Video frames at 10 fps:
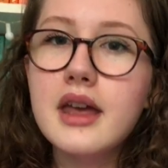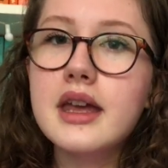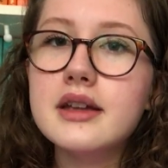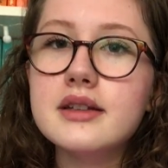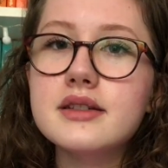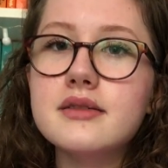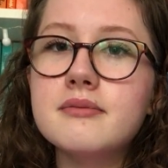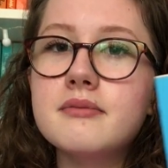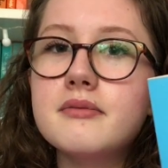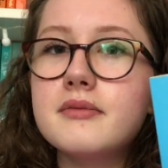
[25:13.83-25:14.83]
He doesn't
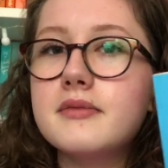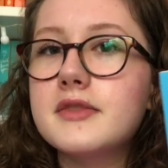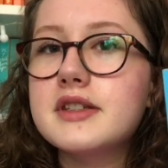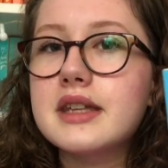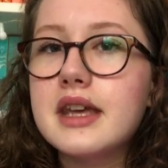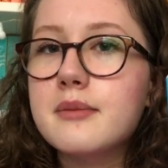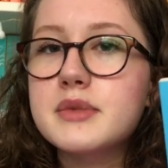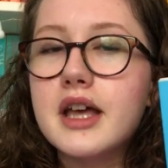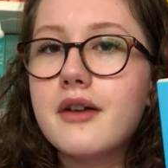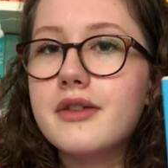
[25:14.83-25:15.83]
see
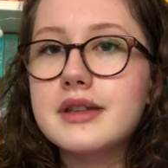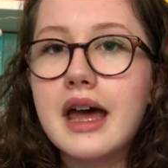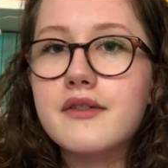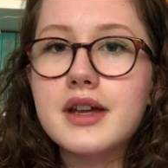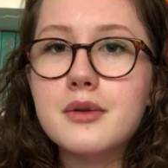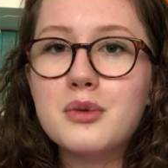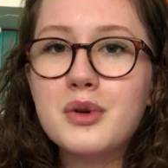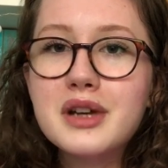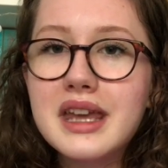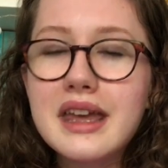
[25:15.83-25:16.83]
himself as having
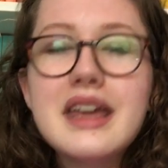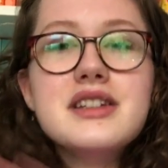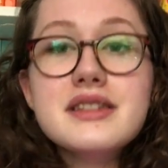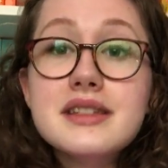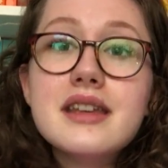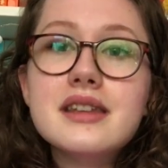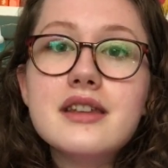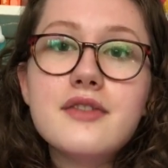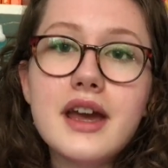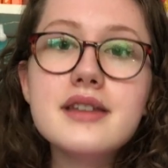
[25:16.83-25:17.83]
wonky, he just sees
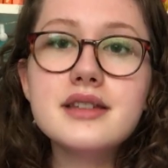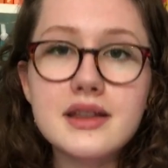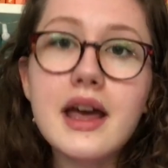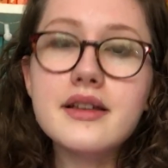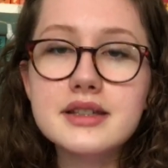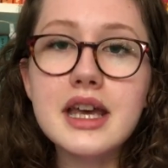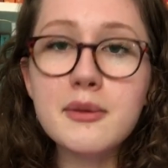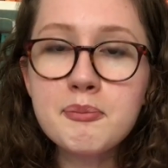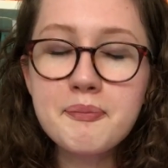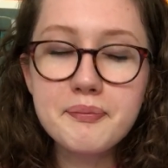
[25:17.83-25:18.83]
his face and that's him.